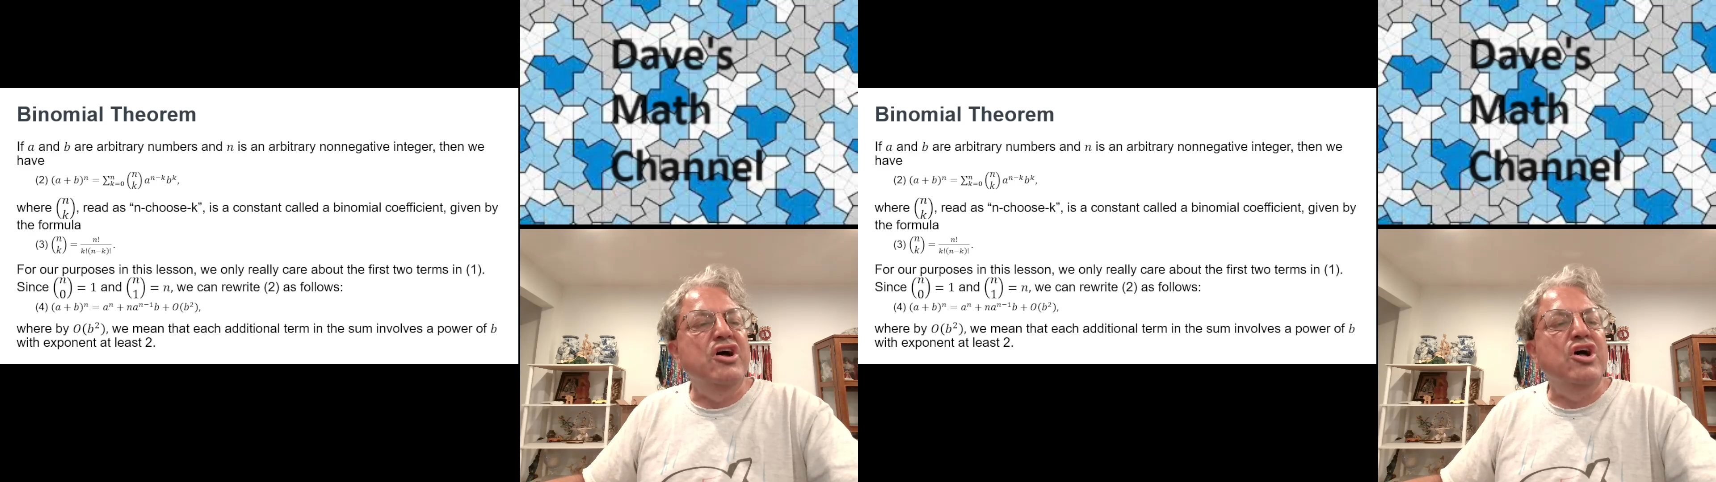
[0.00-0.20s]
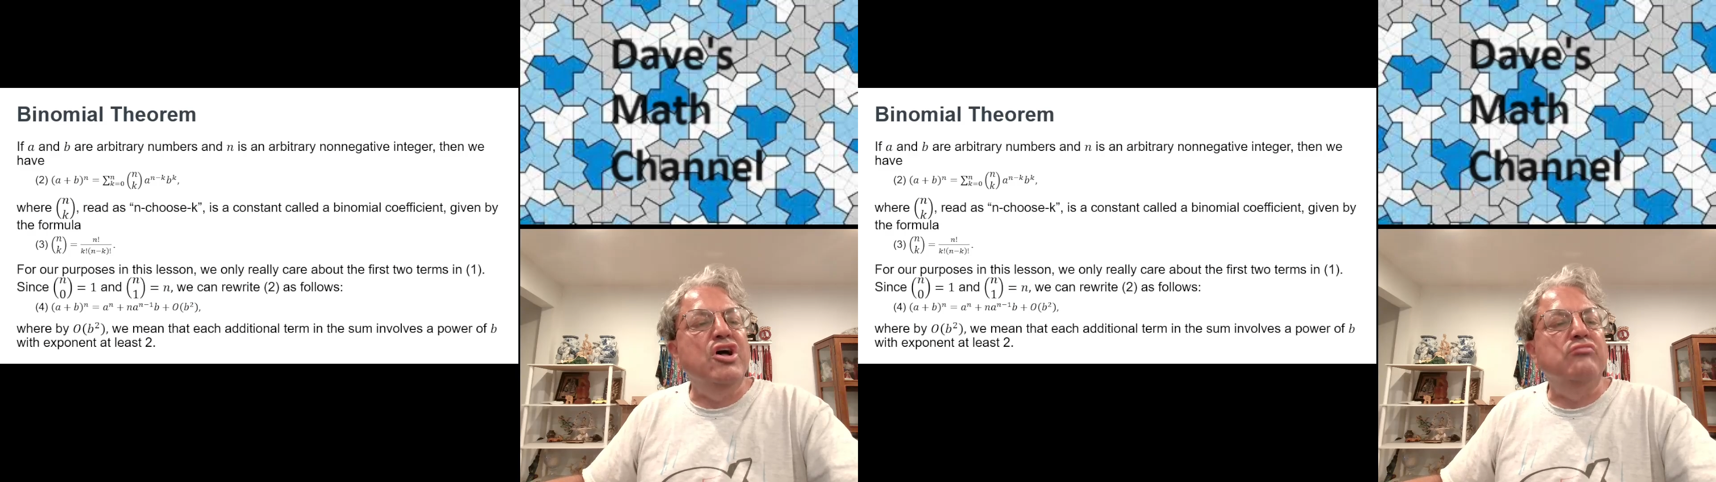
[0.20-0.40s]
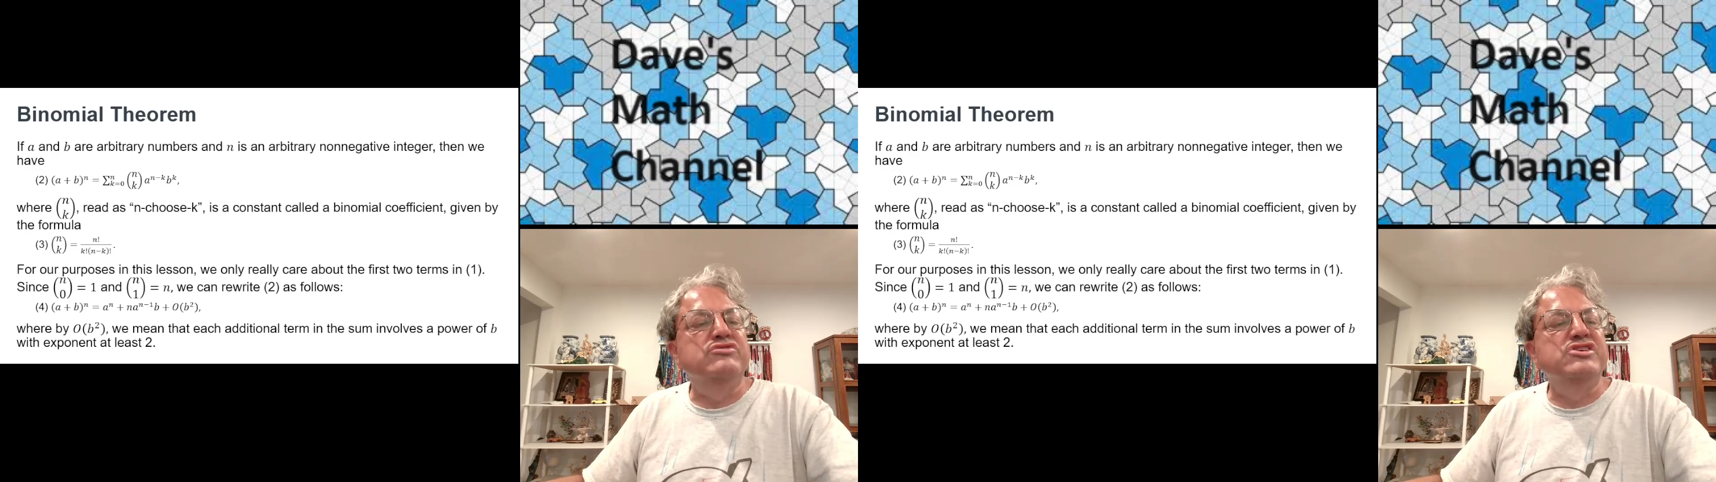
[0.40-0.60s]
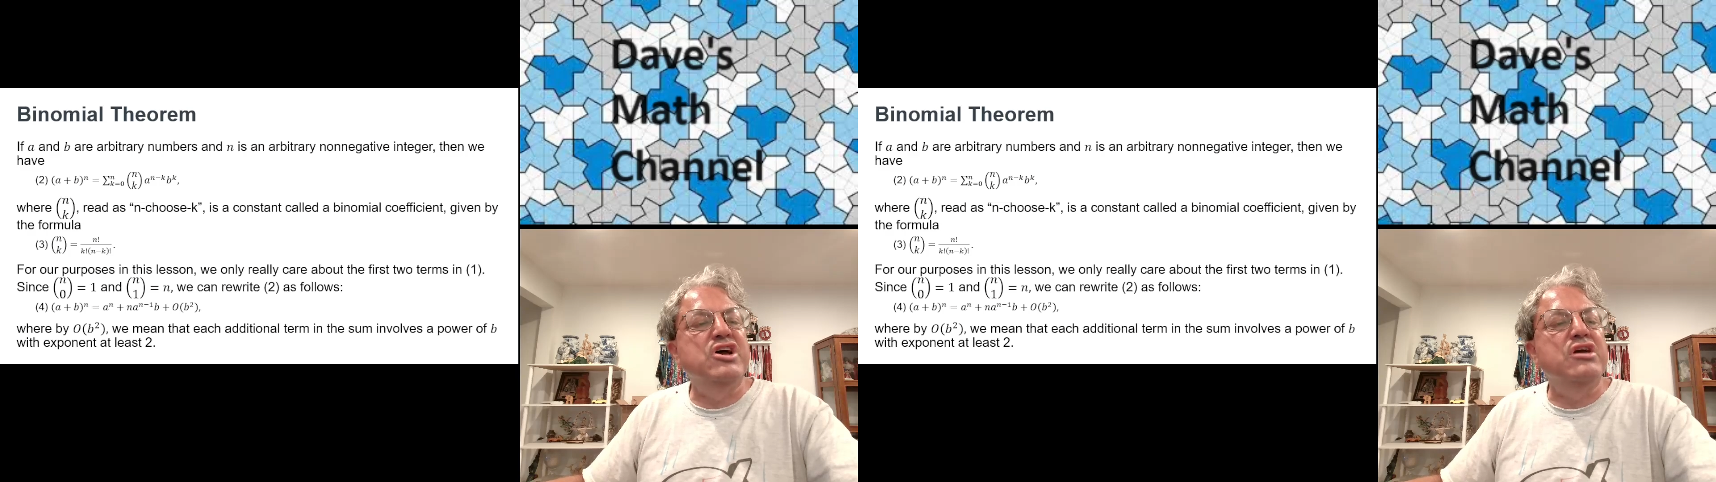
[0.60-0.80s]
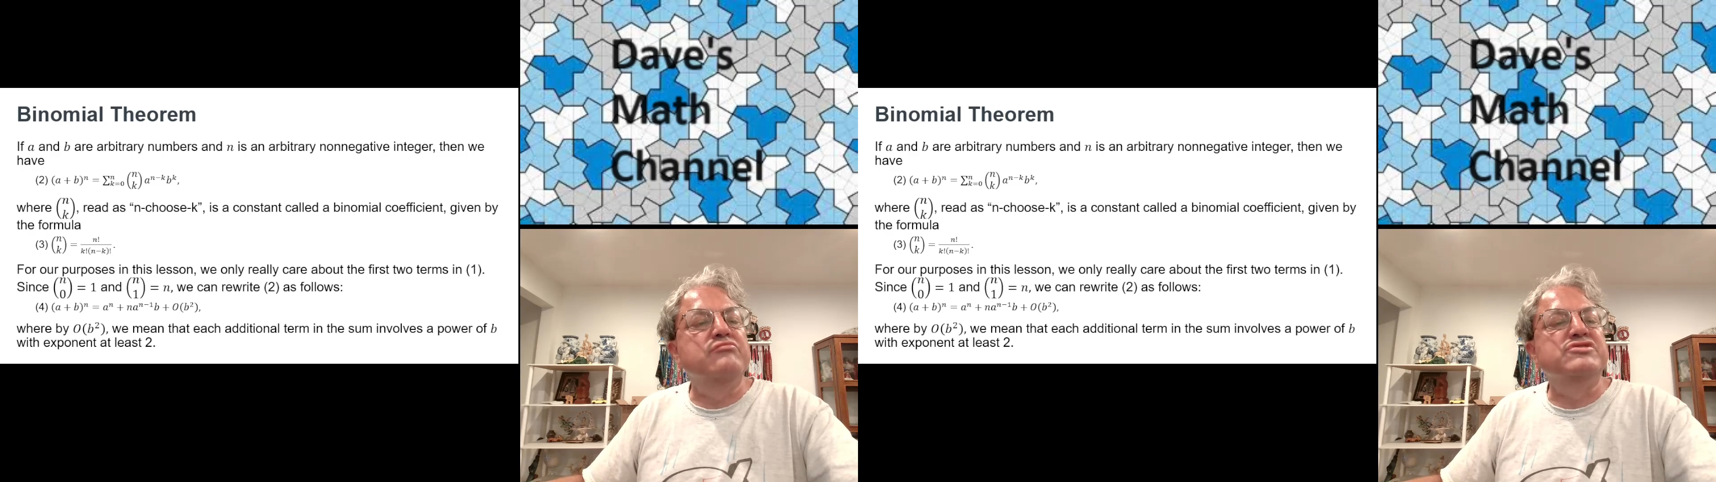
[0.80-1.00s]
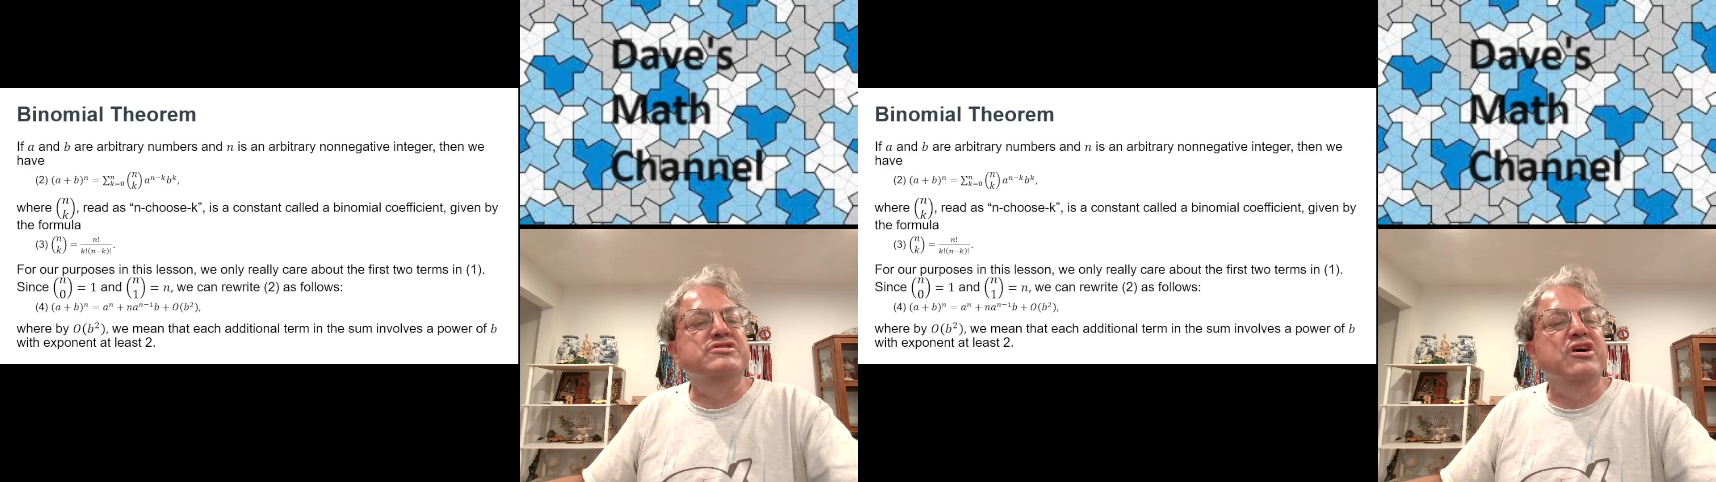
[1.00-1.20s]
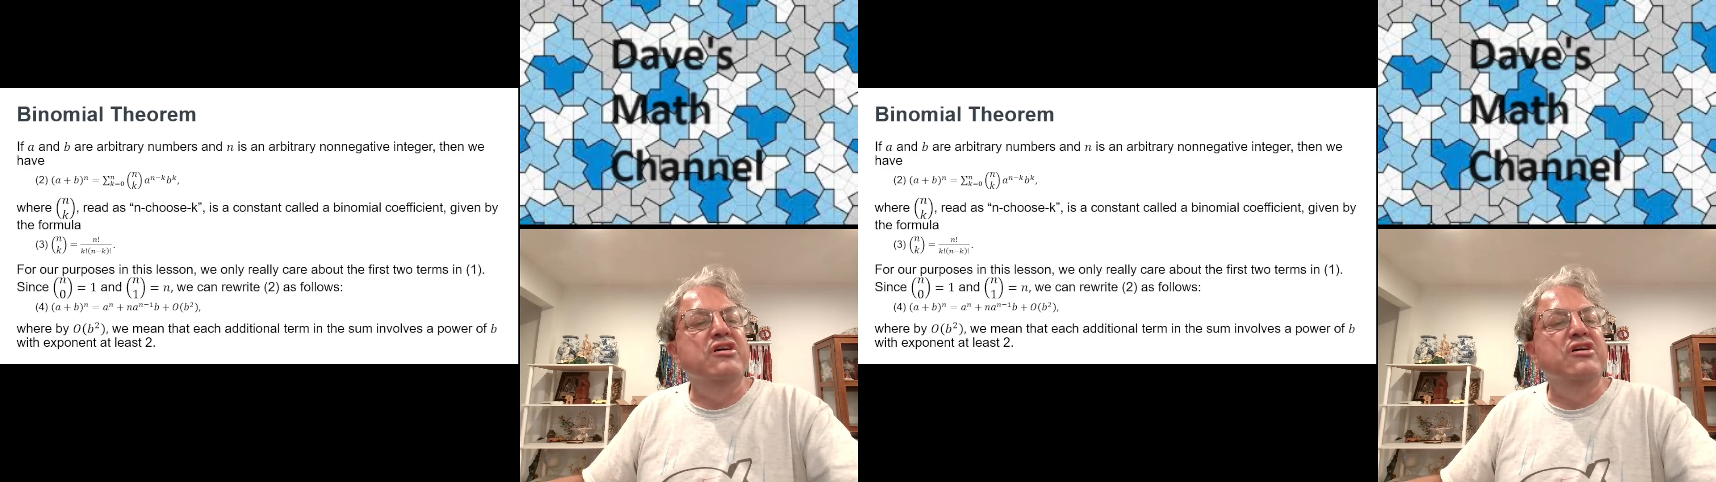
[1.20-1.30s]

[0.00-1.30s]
um, times